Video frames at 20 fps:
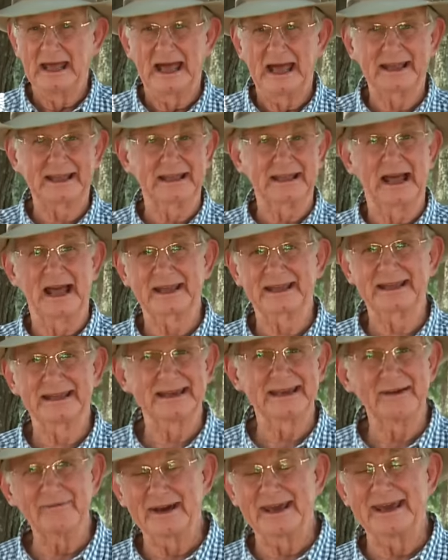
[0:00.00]
can
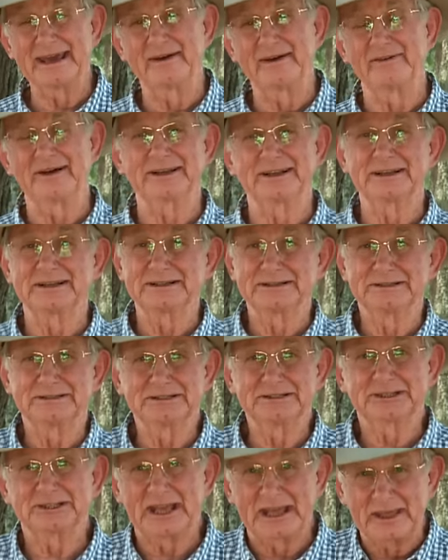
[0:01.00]
never ever
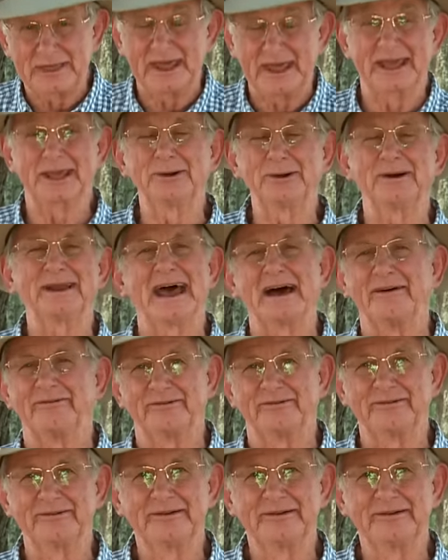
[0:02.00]
say thank you enough.